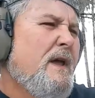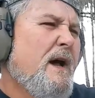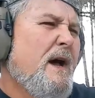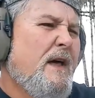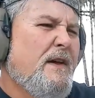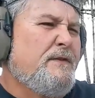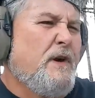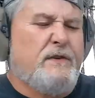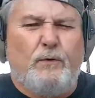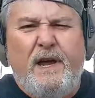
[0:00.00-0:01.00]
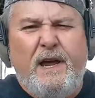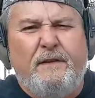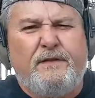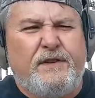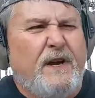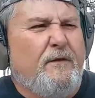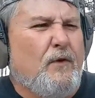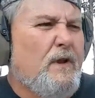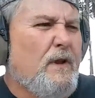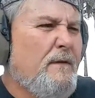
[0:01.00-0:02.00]
That's because we have
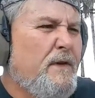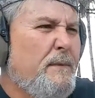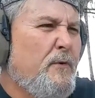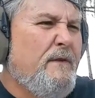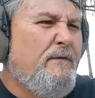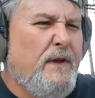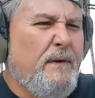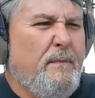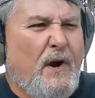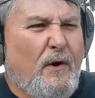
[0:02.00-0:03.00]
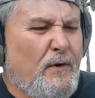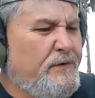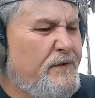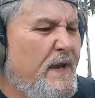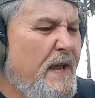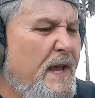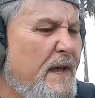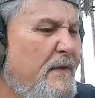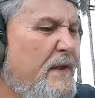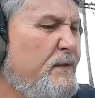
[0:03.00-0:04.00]
several of the prefit barrels,
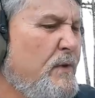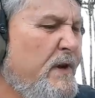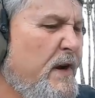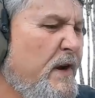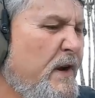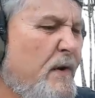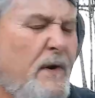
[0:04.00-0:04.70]
and this one here,